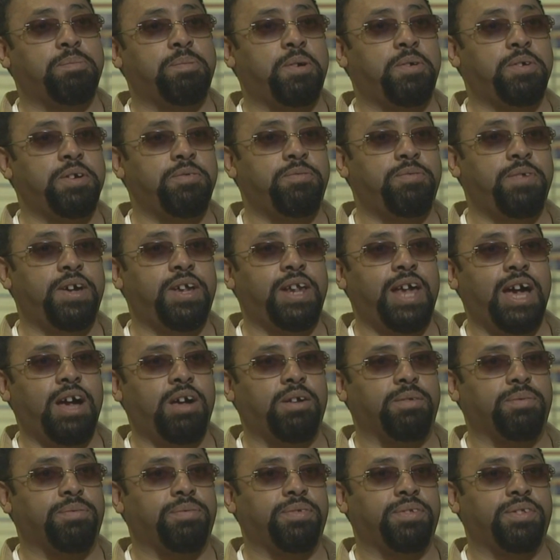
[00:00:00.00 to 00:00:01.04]
his opponent fell
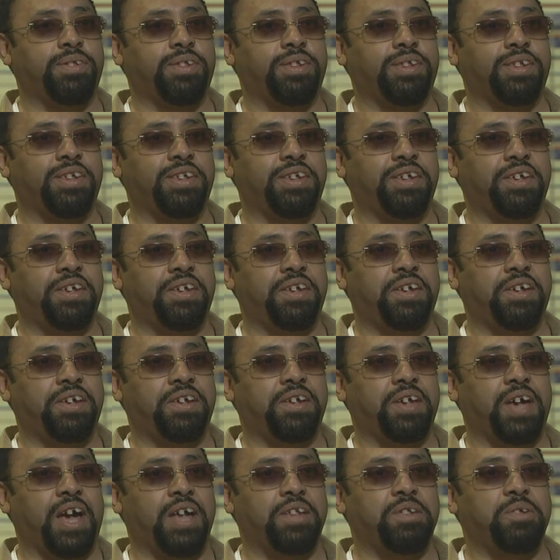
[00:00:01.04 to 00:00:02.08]
out.
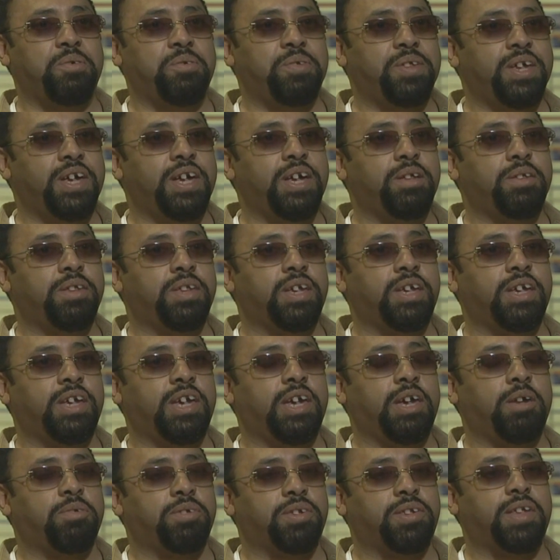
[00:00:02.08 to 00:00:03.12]
I knew then
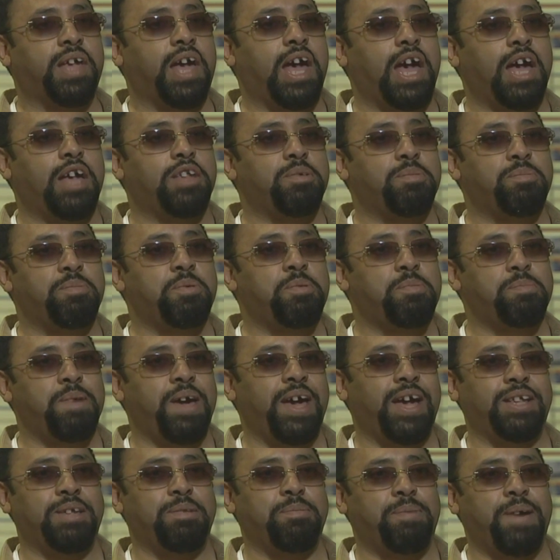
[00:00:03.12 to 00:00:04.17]
it was time to move
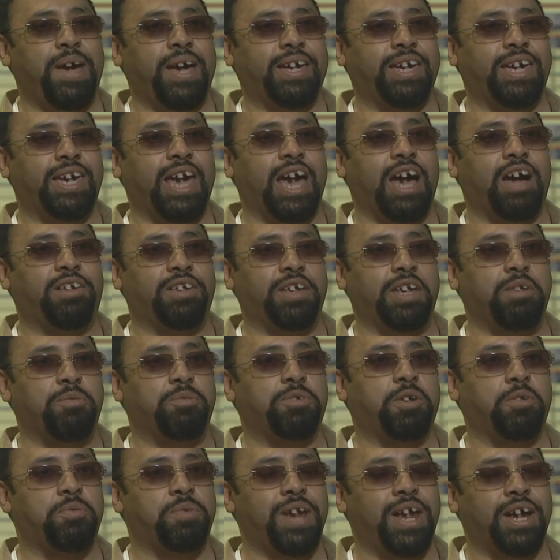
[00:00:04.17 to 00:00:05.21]
Manny Pacquiao
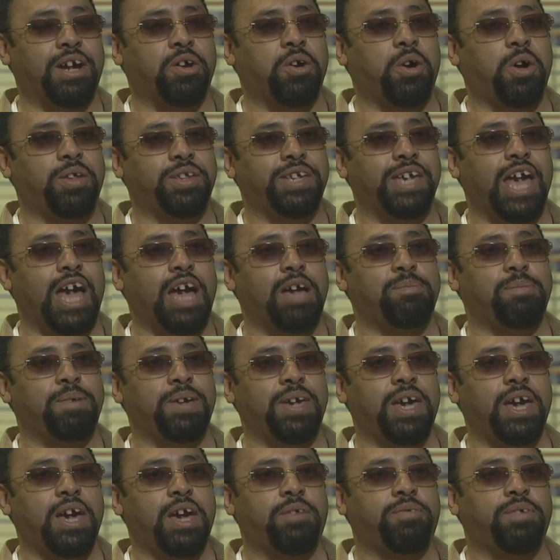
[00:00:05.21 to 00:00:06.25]
in. So when I called the
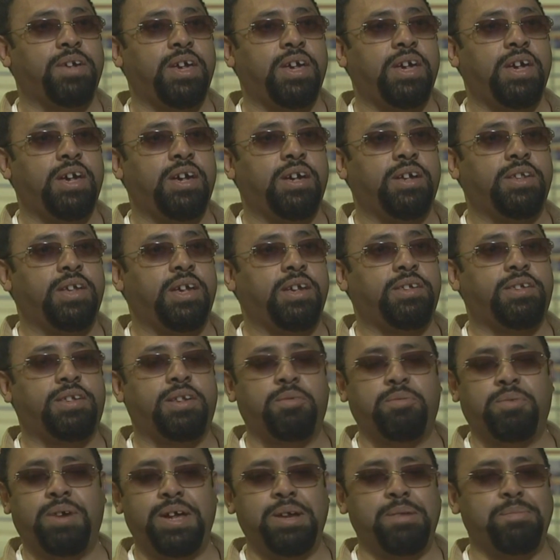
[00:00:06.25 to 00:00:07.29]
IBF, they
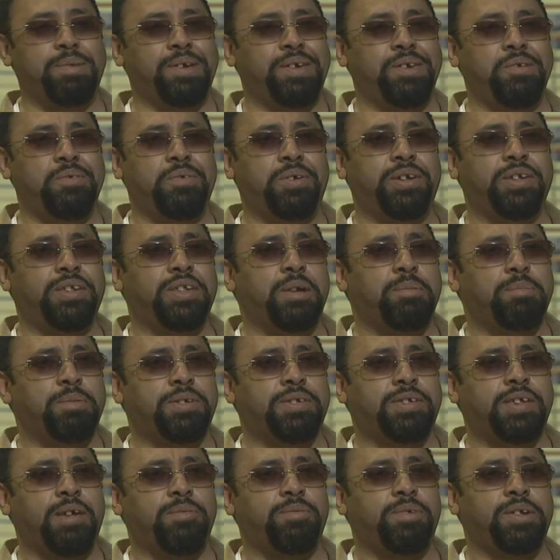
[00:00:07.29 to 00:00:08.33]
said, wait a minute, you're only
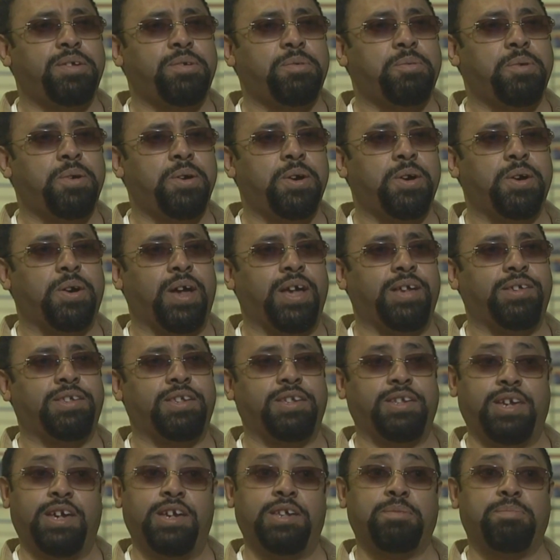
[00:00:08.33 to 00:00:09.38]
number 7 in the world. I
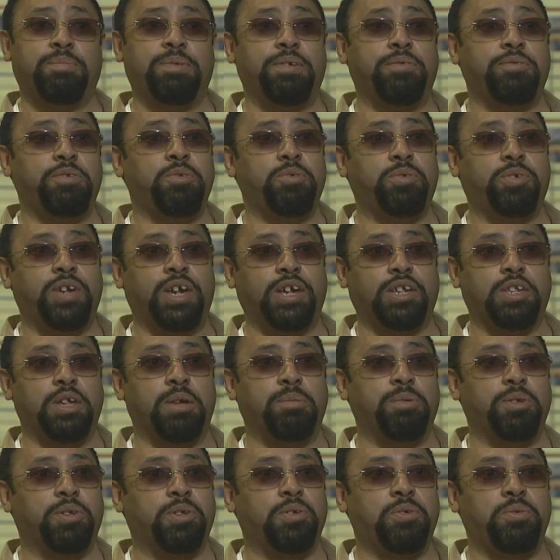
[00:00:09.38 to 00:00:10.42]
said, yes, but if you check
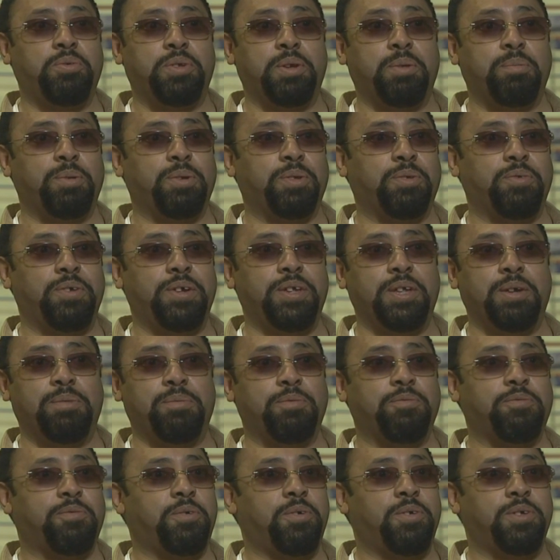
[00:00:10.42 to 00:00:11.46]
number 2, number 3,
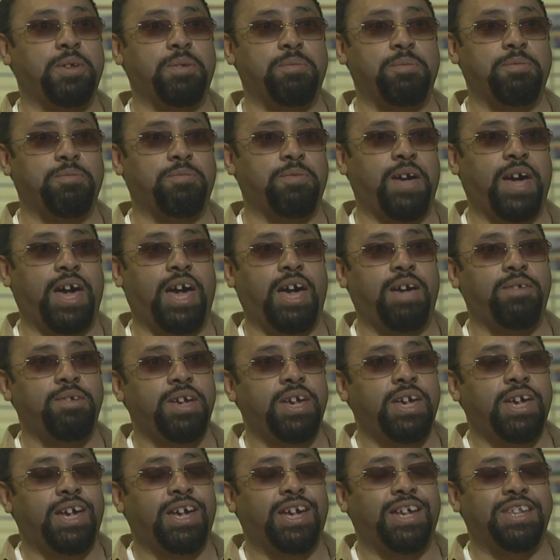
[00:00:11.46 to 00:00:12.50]
number 4, number
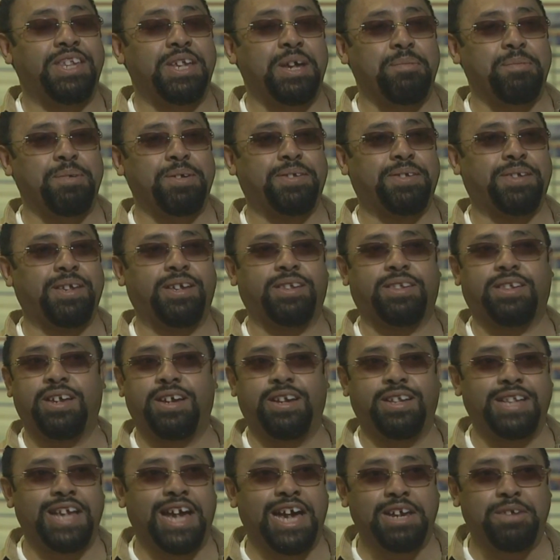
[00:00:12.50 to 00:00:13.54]
5, and number 6,
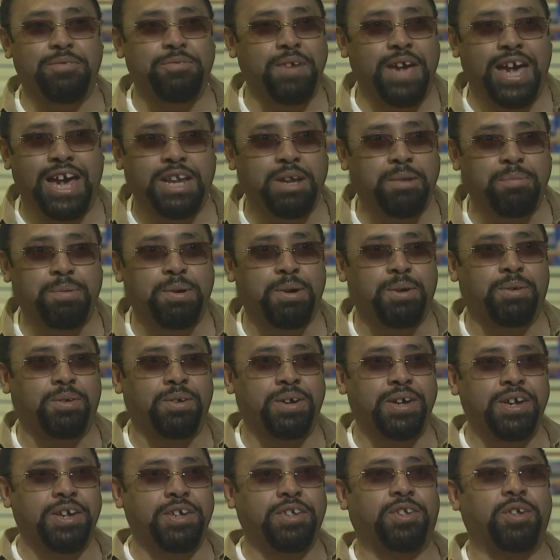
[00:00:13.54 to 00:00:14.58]
they're not
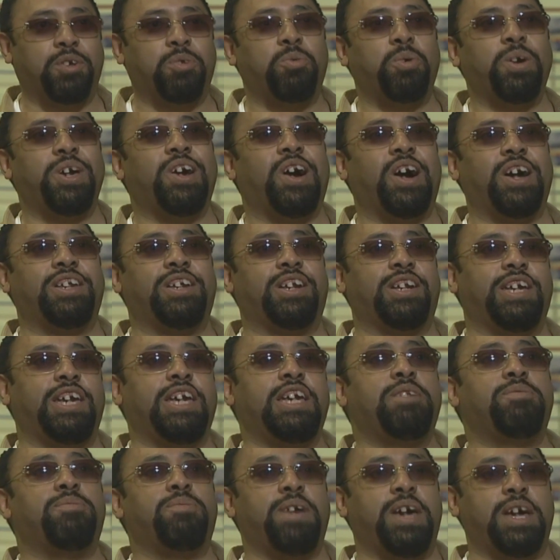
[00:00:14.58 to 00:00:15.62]
available. So we are the
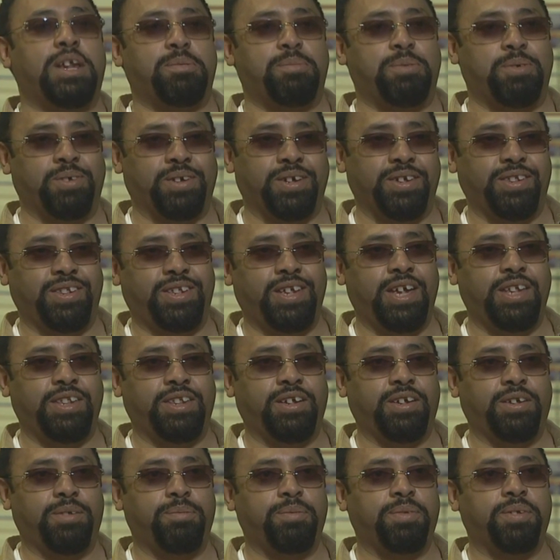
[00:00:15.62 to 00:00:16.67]
leading available
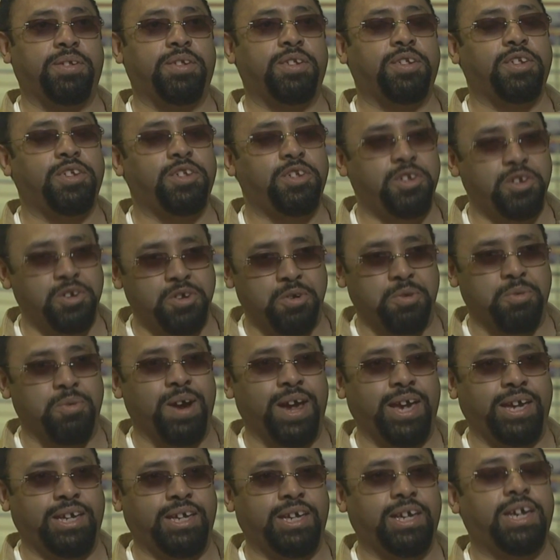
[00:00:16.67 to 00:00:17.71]
contender. You're
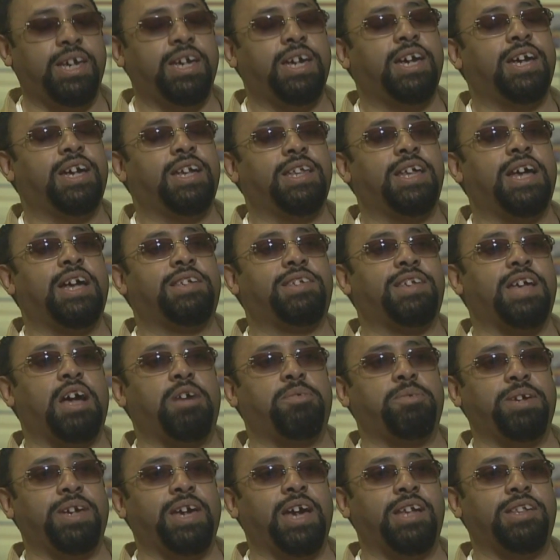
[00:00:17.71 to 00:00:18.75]
right. And that's
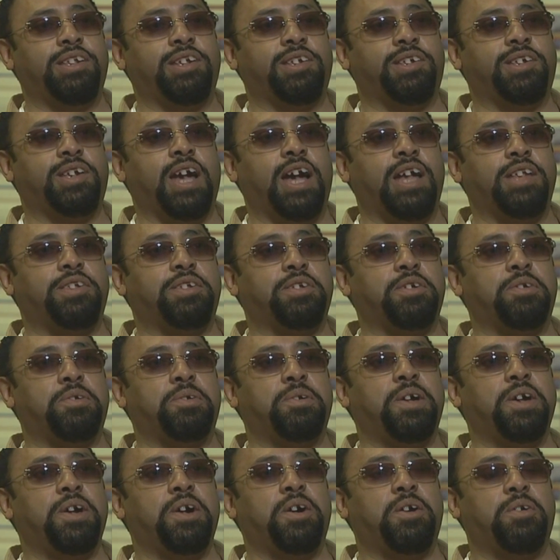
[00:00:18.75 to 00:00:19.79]
how we got the shot.
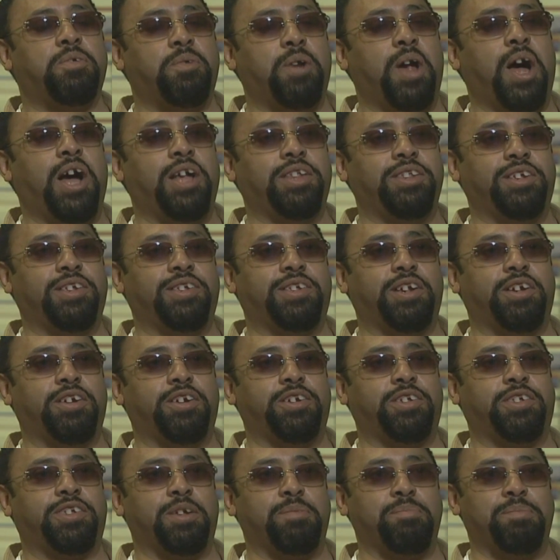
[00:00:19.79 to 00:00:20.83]
So Rod
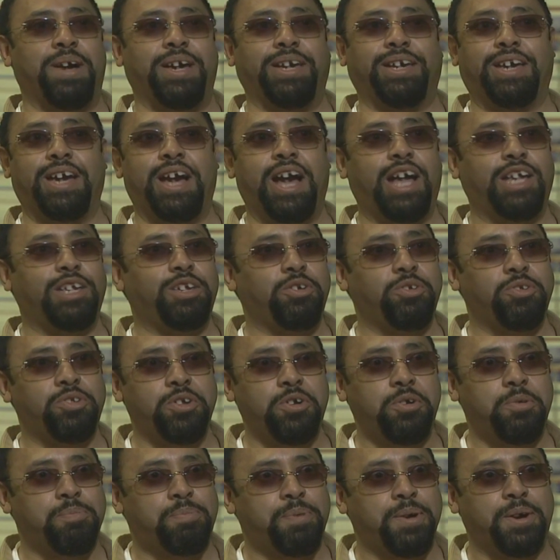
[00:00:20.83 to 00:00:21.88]
Nazaro said, my God, you
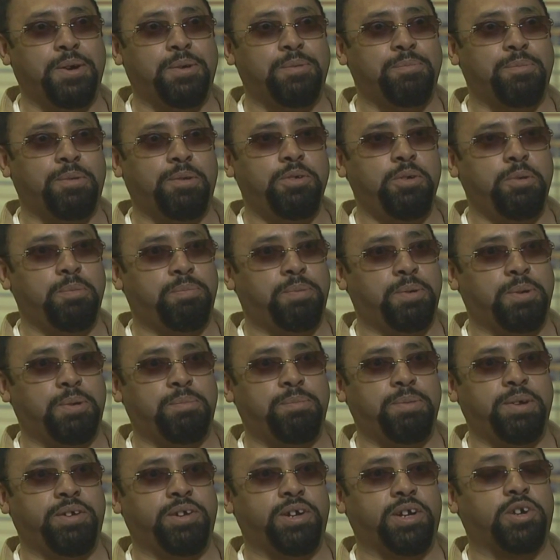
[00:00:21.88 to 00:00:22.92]

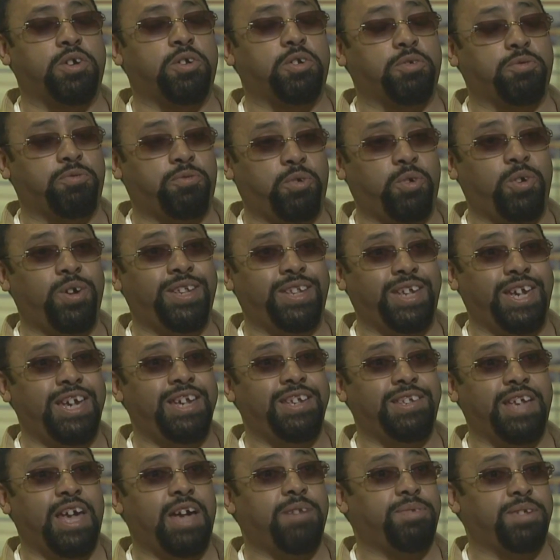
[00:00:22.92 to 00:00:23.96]
pull miracles. 4
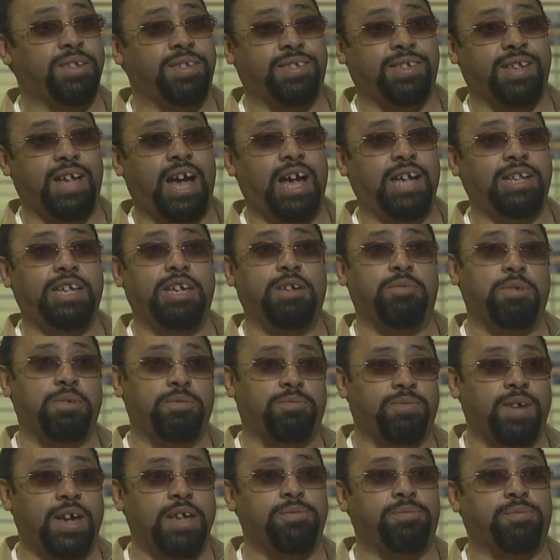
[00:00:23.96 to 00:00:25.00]
days after signing,
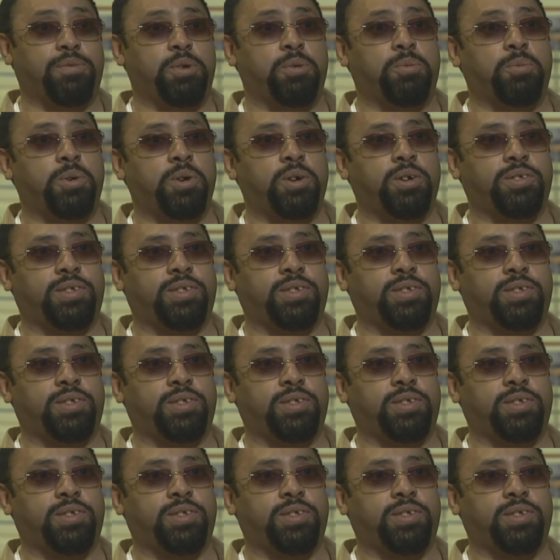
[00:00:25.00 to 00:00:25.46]
we're fighting for a